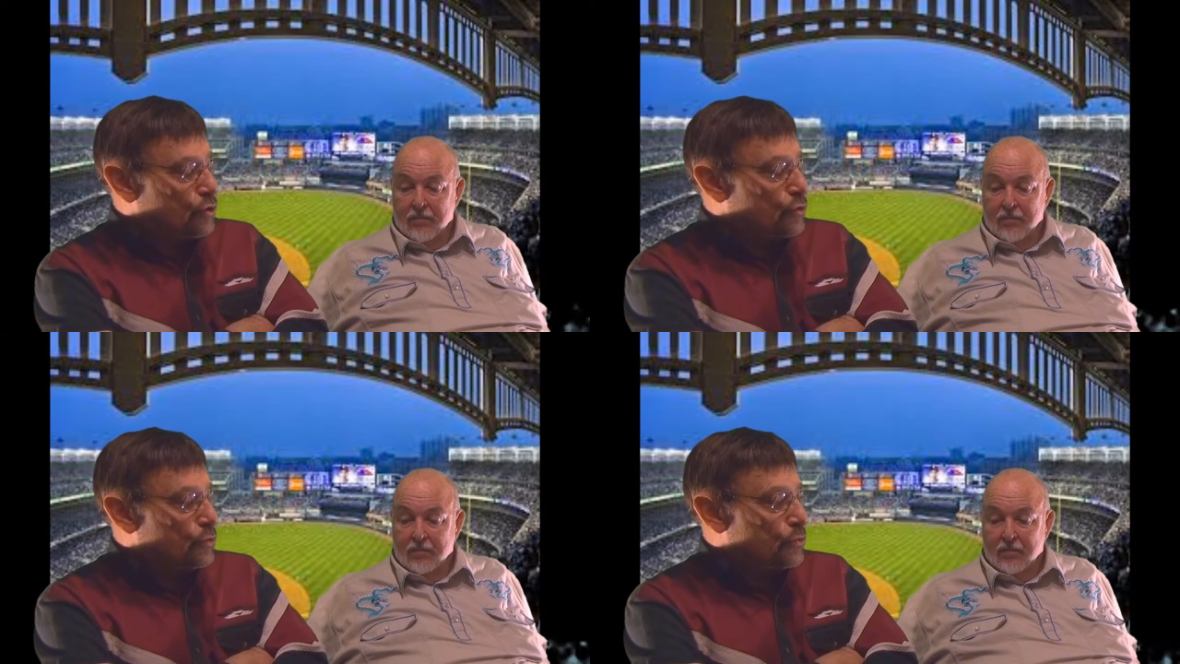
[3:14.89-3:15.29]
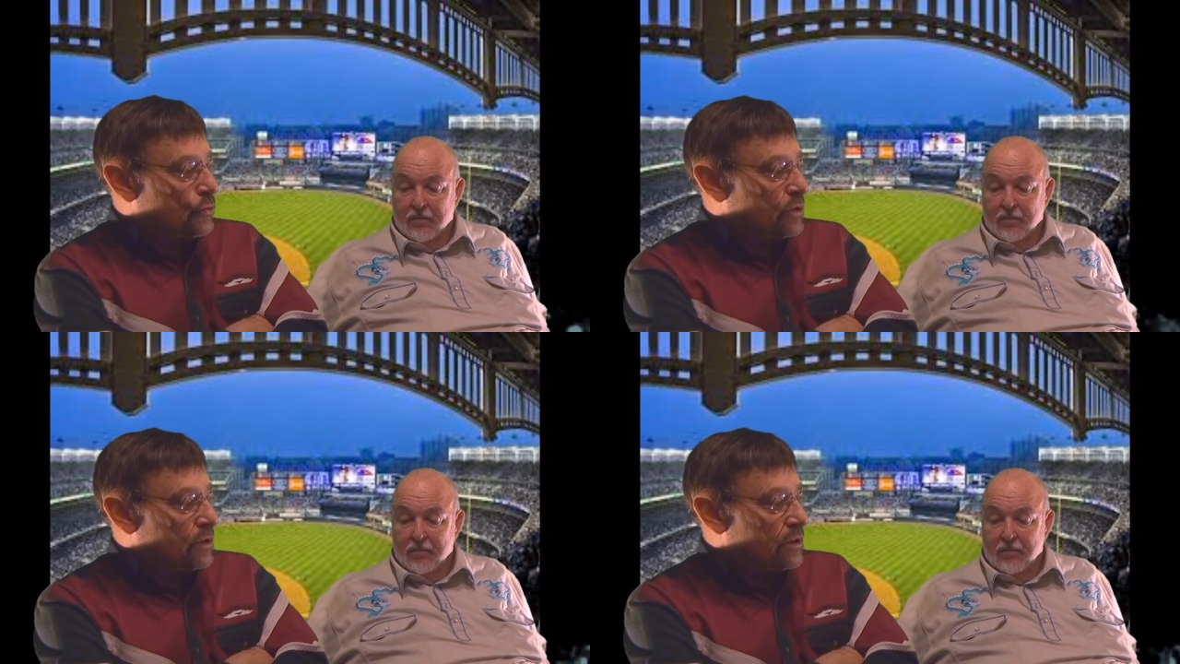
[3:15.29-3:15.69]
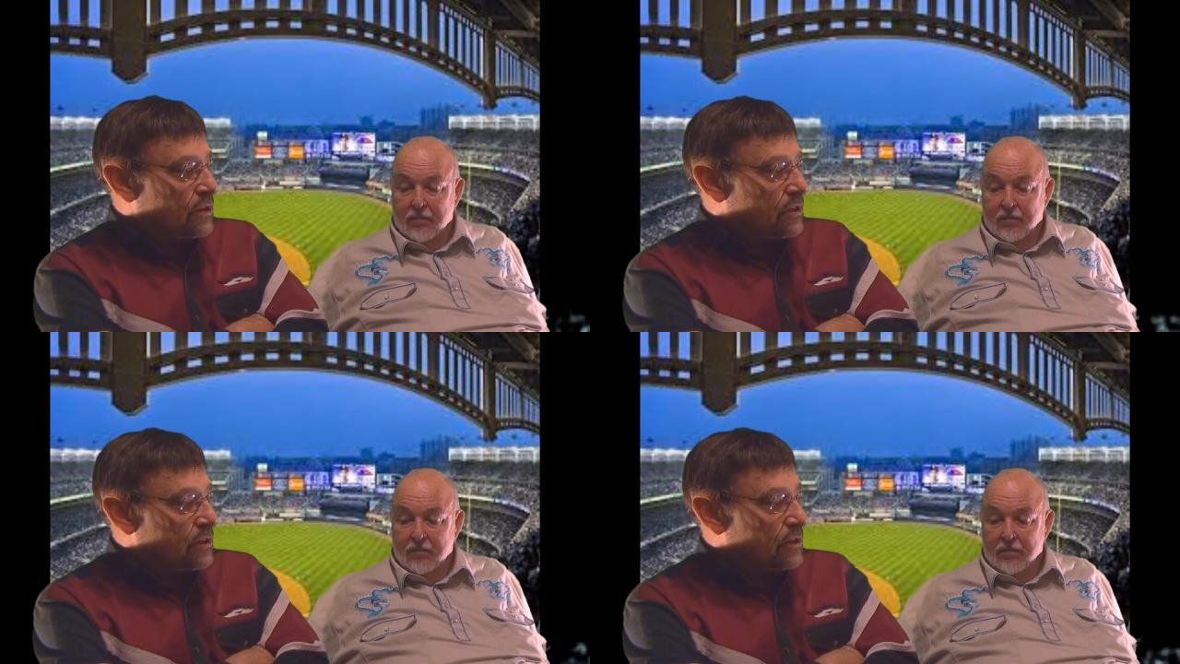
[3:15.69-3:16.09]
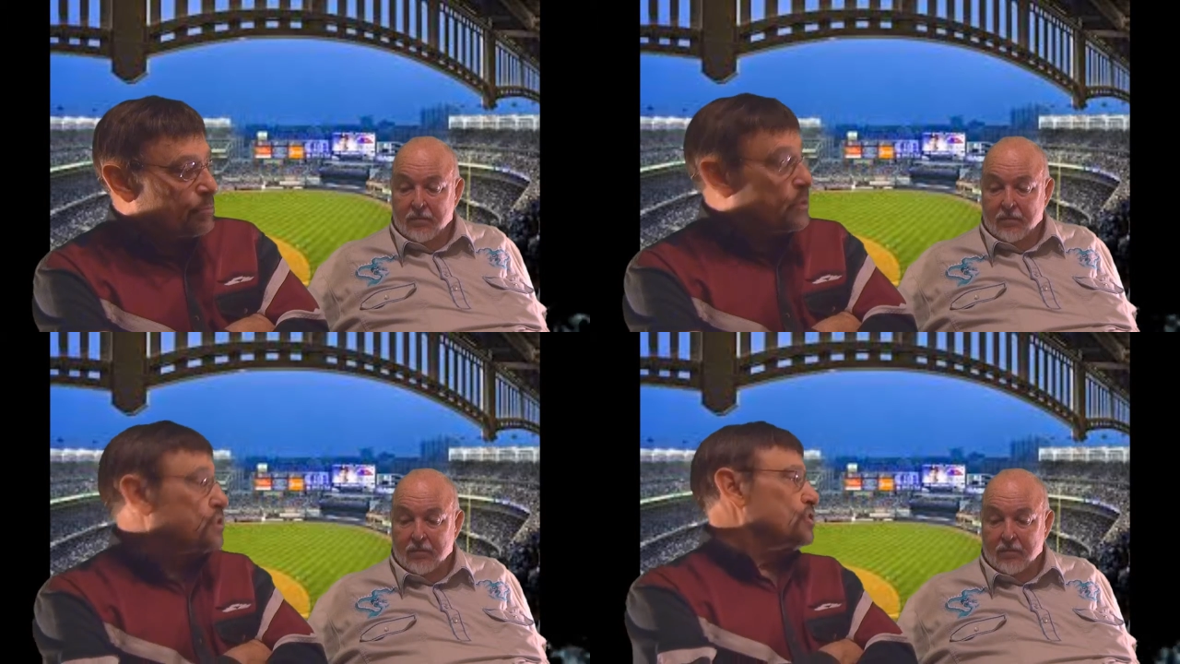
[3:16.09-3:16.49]
Speaker 1: to
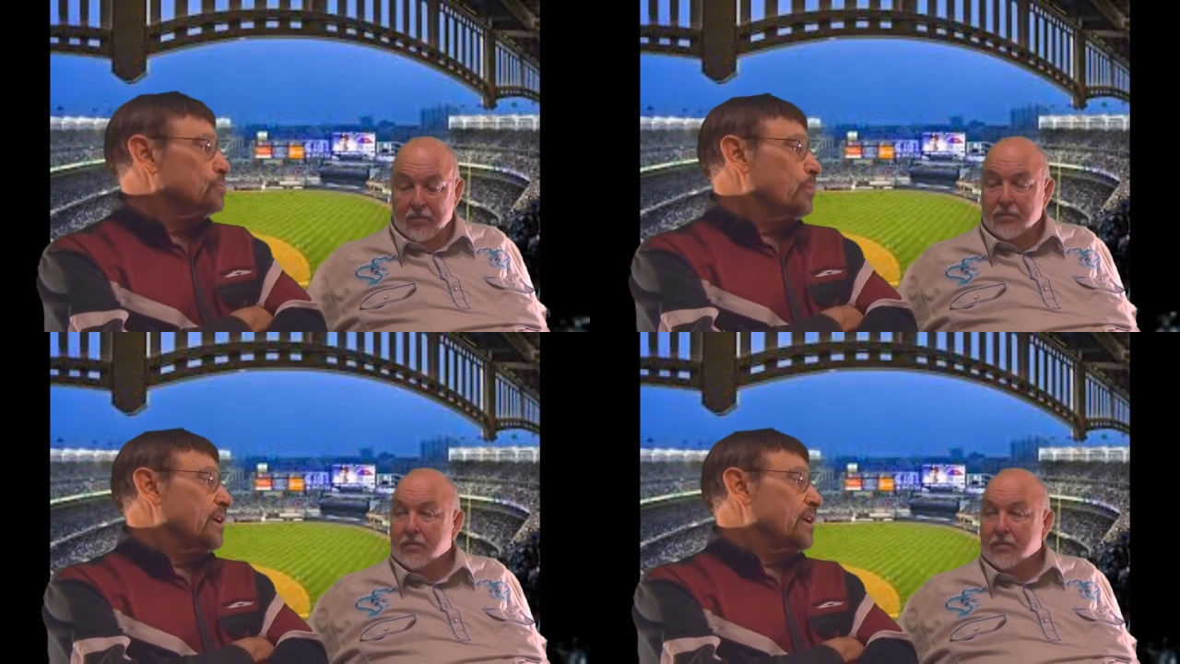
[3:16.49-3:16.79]
Mrs.